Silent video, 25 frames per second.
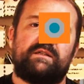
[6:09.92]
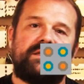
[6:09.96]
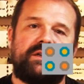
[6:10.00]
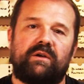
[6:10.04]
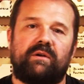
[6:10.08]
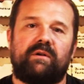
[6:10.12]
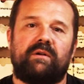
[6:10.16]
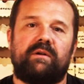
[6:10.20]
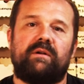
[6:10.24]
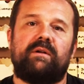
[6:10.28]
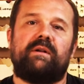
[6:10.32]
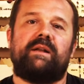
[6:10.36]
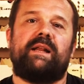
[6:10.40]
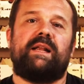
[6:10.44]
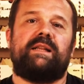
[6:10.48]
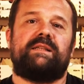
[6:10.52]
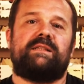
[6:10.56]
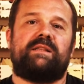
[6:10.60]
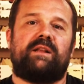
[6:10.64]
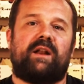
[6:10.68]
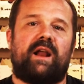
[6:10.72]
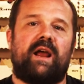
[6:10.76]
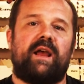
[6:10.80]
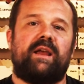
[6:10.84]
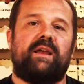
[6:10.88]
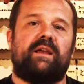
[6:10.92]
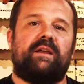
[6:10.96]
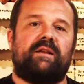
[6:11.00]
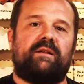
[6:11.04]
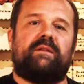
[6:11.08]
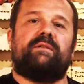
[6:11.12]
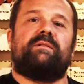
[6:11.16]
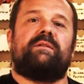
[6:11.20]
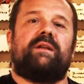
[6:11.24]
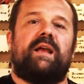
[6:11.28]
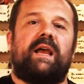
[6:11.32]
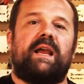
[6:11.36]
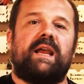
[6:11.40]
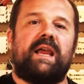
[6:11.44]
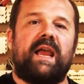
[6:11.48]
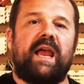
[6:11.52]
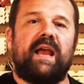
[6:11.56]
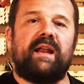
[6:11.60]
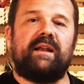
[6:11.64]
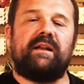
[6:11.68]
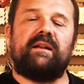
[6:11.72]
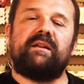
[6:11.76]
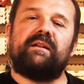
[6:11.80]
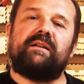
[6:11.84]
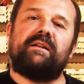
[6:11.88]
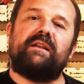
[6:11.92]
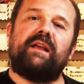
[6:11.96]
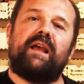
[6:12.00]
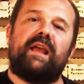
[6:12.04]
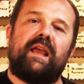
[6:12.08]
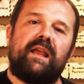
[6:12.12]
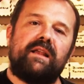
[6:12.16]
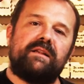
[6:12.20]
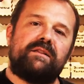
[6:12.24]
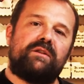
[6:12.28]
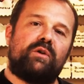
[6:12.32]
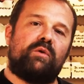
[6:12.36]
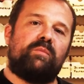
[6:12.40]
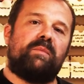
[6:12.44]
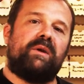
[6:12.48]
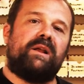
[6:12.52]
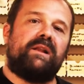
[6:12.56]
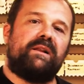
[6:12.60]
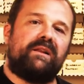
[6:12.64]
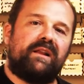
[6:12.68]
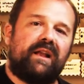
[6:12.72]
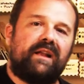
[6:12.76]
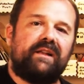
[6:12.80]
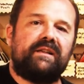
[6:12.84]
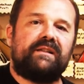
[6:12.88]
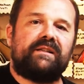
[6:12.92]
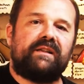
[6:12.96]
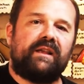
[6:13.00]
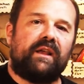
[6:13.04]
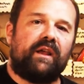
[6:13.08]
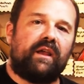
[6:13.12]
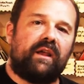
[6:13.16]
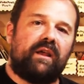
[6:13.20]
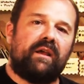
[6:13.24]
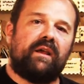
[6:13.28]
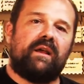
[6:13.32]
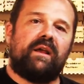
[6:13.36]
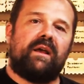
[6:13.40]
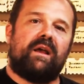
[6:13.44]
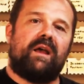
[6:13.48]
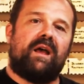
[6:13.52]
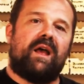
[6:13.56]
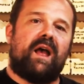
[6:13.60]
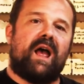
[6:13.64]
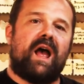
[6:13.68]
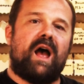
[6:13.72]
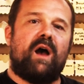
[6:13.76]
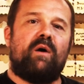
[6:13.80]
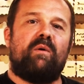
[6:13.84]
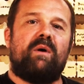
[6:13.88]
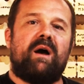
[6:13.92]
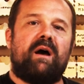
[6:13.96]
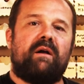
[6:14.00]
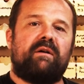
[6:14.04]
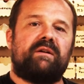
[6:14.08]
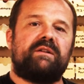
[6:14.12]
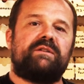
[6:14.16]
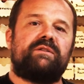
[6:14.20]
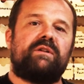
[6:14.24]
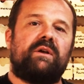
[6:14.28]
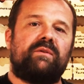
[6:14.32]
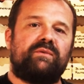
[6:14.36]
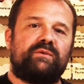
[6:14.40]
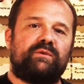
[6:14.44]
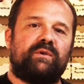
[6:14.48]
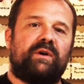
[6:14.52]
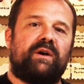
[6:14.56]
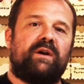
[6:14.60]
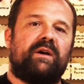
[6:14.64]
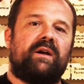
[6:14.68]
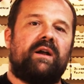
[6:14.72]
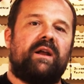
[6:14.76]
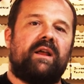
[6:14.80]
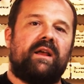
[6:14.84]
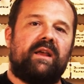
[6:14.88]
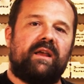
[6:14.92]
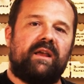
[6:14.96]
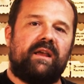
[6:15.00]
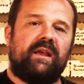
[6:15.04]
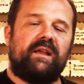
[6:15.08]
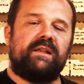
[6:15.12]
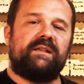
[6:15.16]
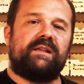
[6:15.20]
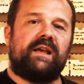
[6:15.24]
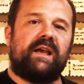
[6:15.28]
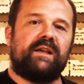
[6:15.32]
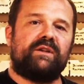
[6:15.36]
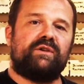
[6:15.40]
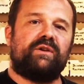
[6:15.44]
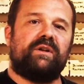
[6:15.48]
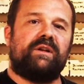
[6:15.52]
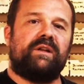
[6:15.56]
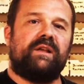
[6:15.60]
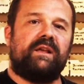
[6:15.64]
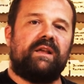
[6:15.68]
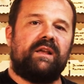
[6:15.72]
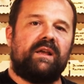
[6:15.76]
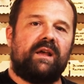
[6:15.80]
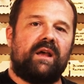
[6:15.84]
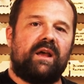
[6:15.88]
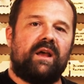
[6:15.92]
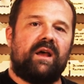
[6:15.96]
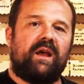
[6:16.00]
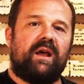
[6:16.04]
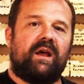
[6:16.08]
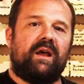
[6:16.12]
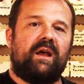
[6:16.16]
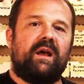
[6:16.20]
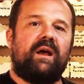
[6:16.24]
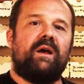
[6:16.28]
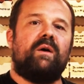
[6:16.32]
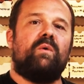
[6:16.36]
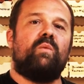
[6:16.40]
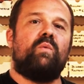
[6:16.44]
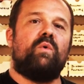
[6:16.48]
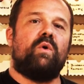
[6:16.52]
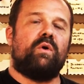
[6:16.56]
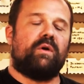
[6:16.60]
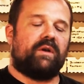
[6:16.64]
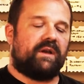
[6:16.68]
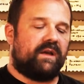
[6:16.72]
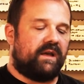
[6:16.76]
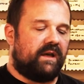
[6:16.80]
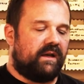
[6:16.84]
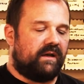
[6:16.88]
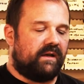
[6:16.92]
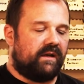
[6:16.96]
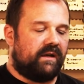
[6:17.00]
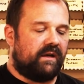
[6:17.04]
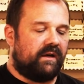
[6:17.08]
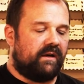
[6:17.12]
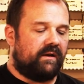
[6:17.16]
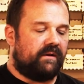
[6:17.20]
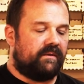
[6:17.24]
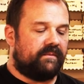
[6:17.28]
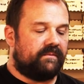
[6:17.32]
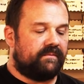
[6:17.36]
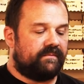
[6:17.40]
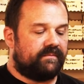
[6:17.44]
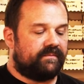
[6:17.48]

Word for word: So let's try again the instrument and see how our software is actually uh, working here.